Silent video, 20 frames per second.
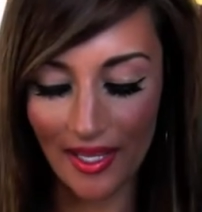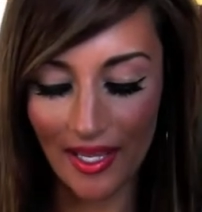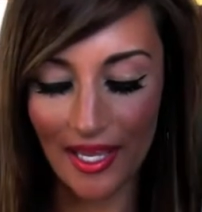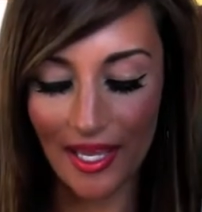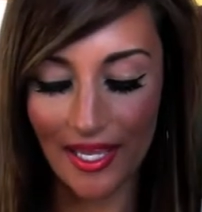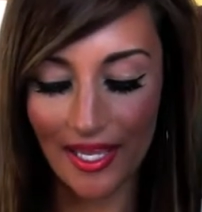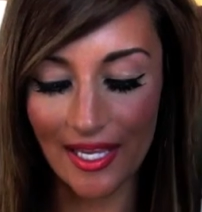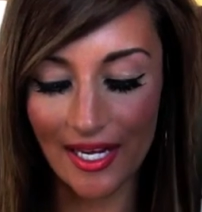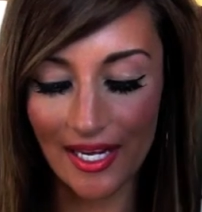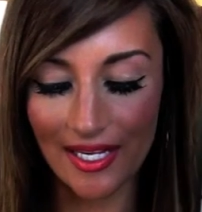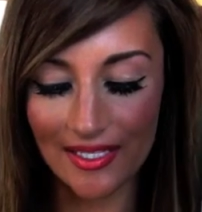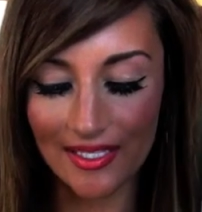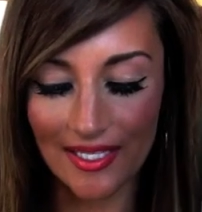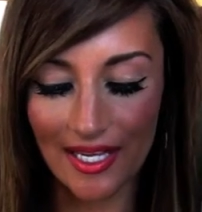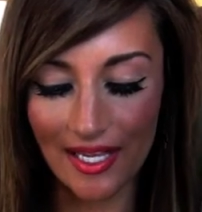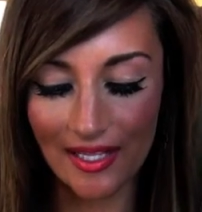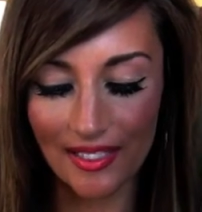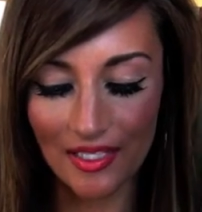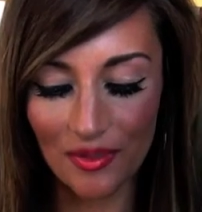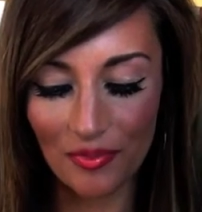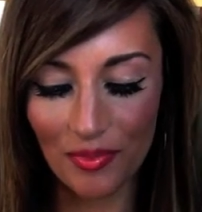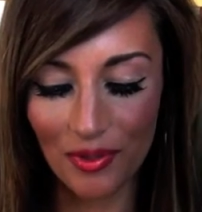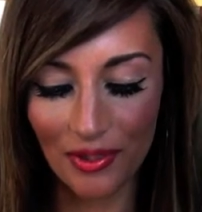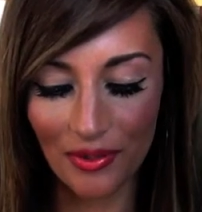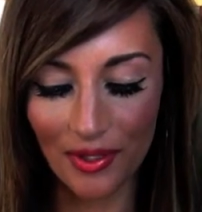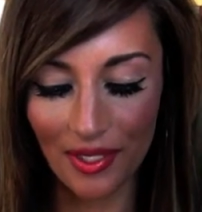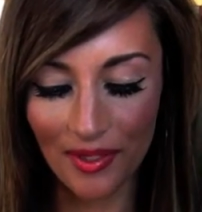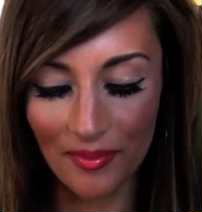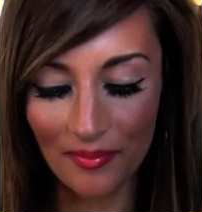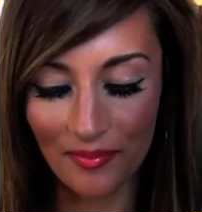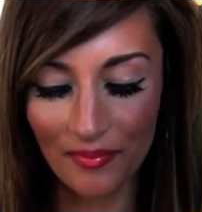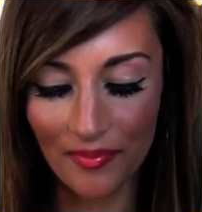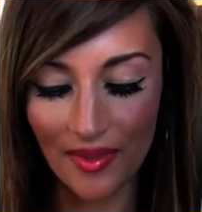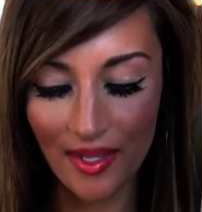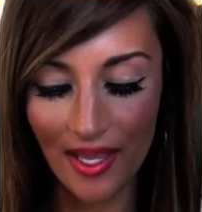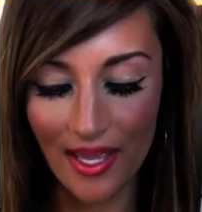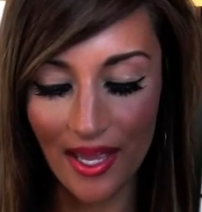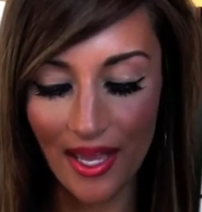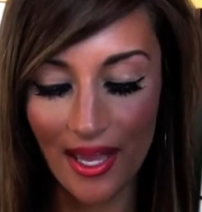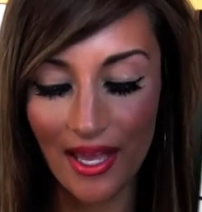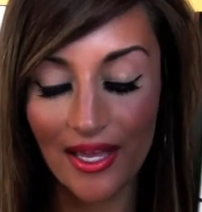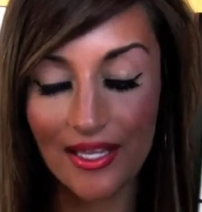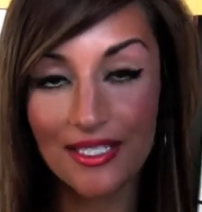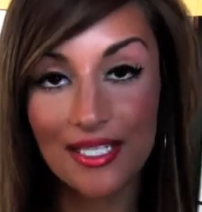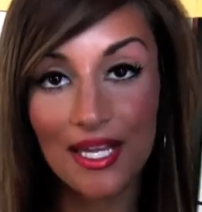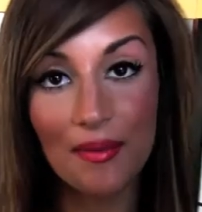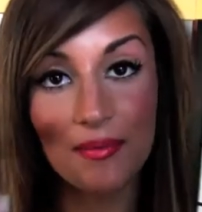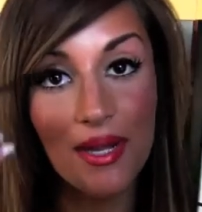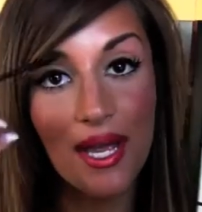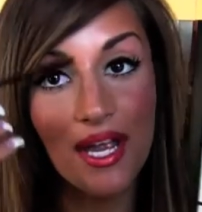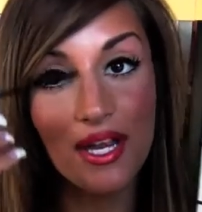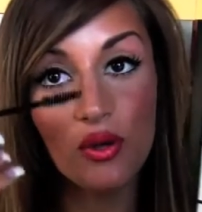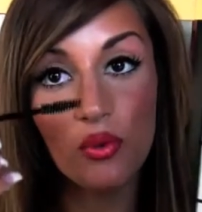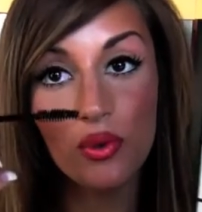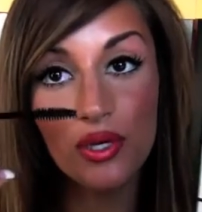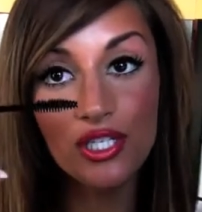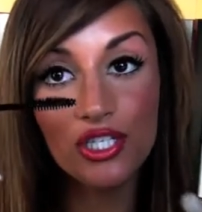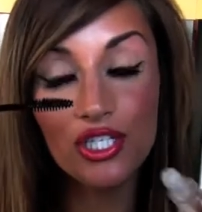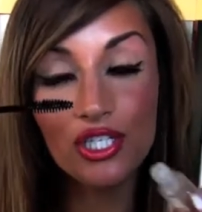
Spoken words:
I get at Sally's Beauty. And I'm not going